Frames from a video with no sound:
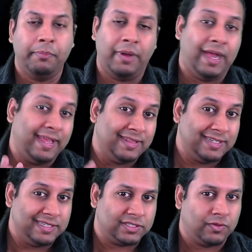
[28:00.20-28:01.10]
by the
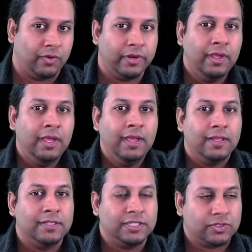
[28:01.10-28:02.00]
Discord.
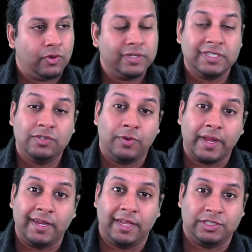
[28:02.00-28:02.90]
The Discord is a direct
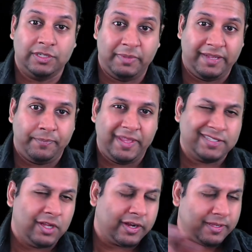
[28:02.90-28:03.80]
connection to me. It's
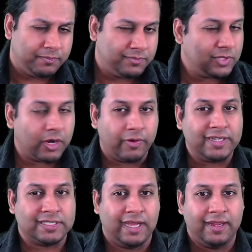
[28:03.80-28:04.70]
not a great
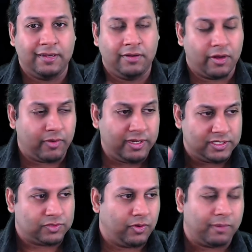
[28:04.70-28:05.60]
site, not a great
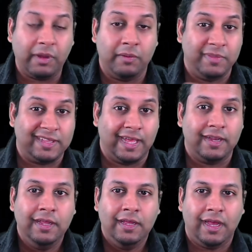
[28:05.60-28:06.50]
Discord, I'm going to admit that.
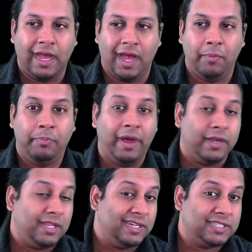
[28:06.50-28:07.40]
But
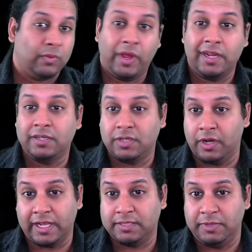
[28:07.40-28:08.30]
it is a way to
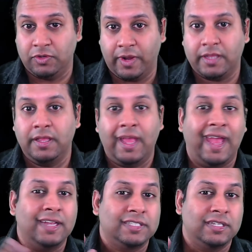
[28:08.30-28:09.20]
connect to me directly
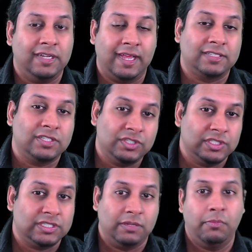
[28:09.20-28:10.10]
and to connect to
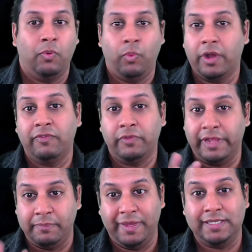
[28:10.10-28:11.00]
some wonderful and
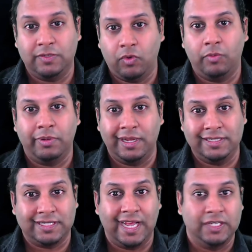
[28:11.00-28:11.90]
amazing role
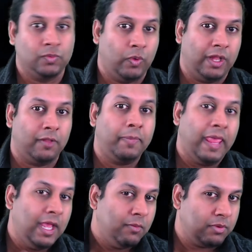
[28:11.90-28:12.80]
players as well.
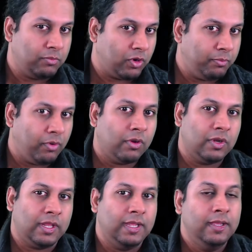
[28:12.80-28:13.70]
But more
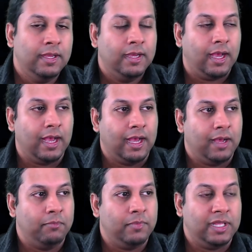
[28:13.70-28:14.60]
importantly,
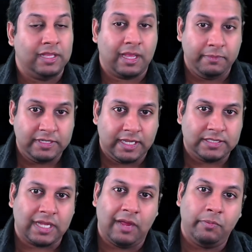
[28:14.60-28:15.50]
in the coming
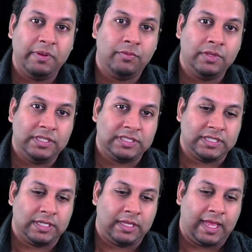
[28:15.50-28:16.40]
days, I will be
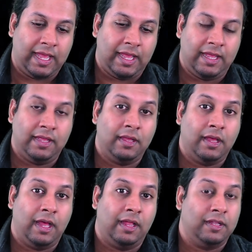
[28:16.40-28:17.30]
releasing a
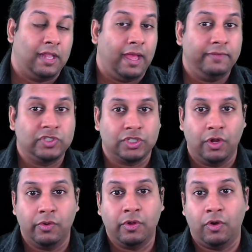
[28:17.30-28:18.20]
live
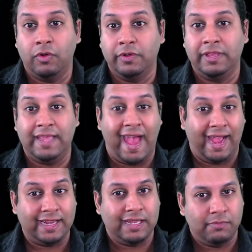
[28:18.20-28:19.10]
show called The
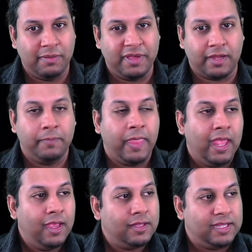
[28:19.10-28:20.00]
Agony Mimic.
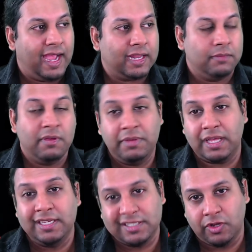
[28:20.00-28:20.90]
The Agony Mimic
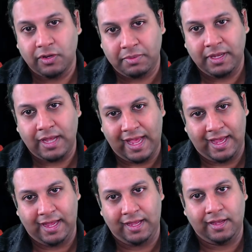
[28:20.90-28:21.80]
is going to be
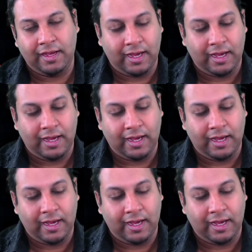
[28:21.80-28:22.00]
a